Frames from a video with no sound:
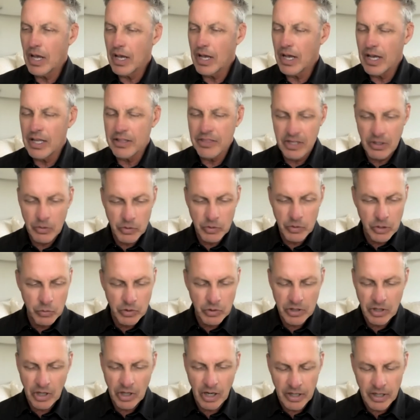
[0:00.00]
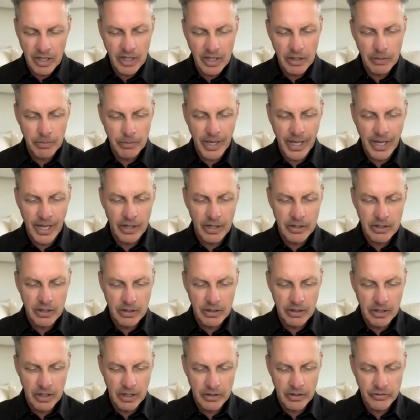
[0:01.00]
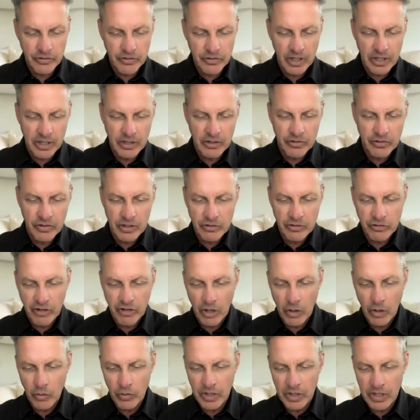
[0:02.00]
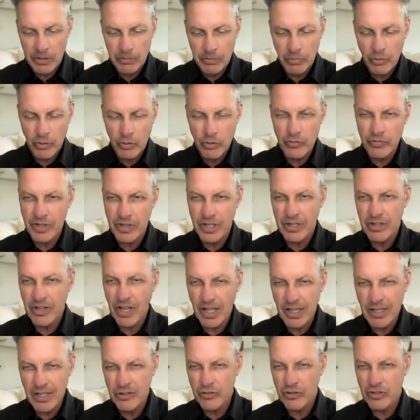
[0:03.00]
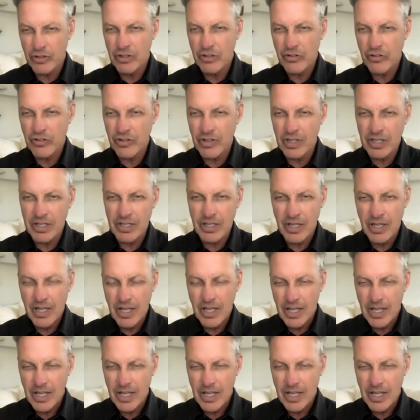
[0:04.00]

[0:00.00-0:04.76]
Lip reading: I think when you were talking about the studies that show improved intelligence in